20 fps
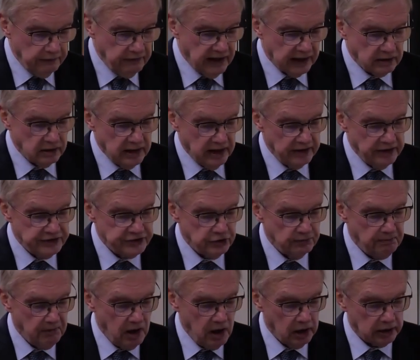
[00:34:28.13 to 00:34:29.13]
that there is
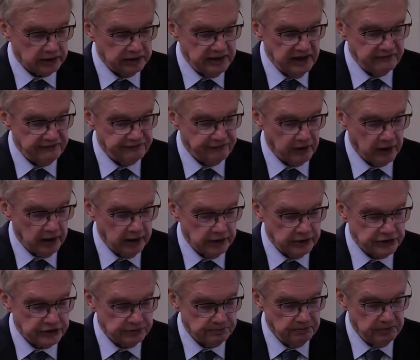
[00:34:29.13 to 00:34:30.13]
a marked
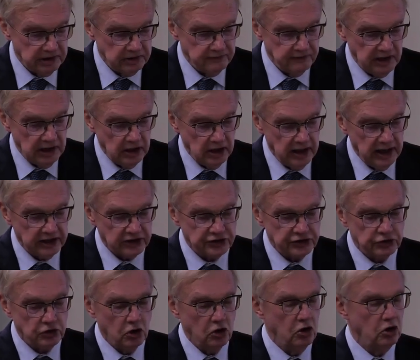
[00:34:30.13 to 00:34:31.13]
difference between
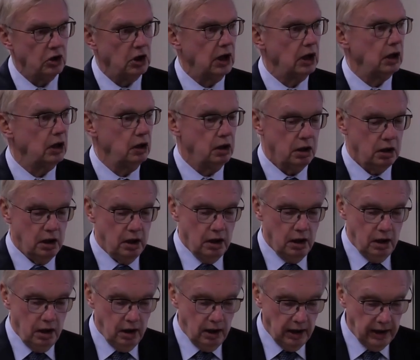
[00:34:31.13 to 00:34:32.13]
external
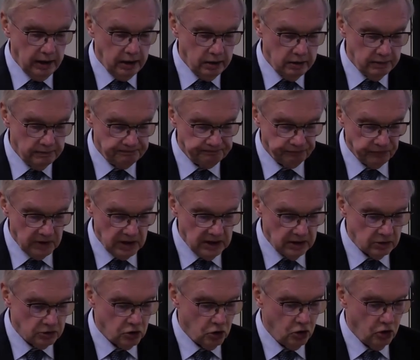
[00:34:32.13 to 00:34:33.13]
and
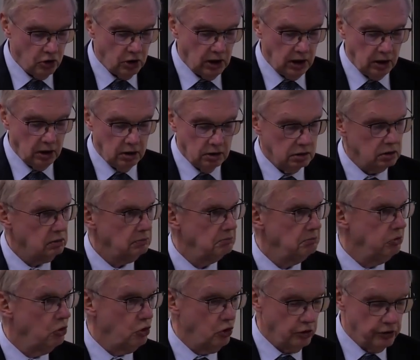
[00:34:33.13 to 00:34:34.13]
internal
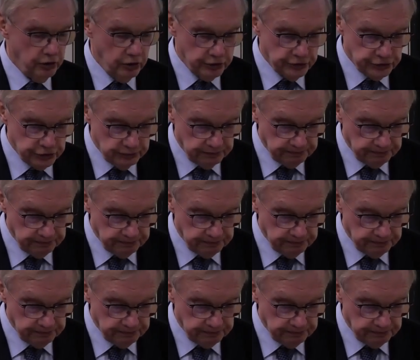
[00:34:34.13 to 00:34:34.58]
borders.